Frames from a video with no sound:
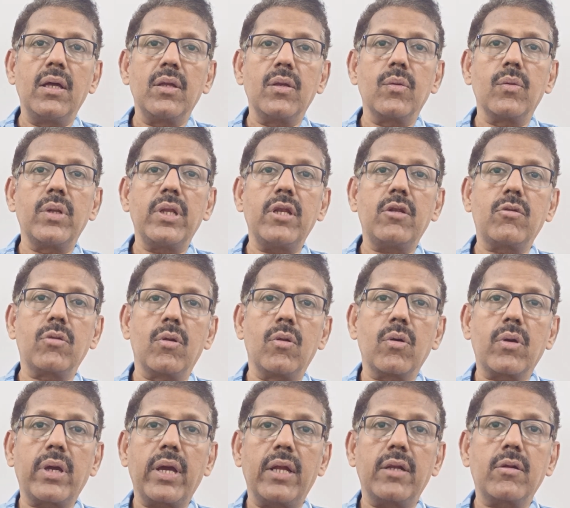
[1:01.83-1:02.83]
you need to
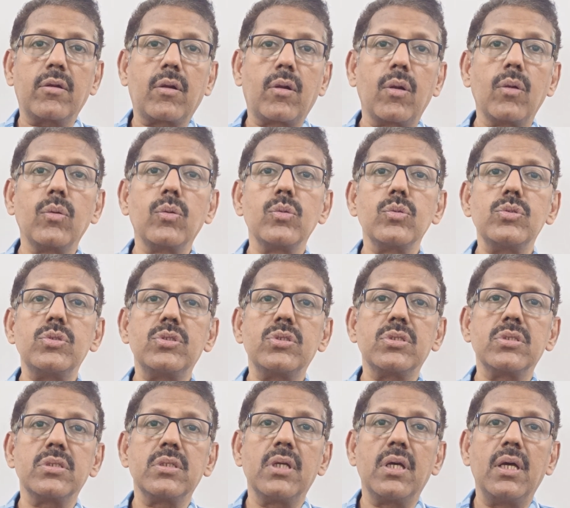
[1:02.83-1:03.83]
look at
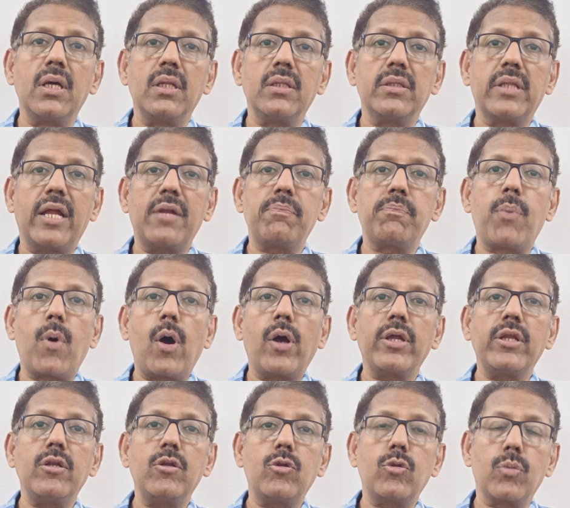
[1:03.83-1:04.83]
clues that
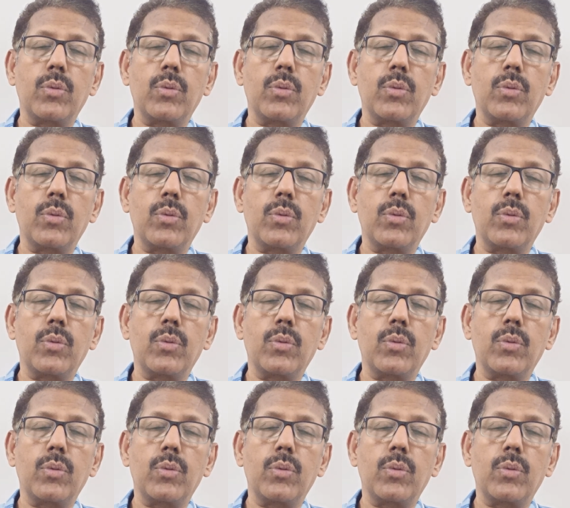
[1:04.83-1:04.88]
point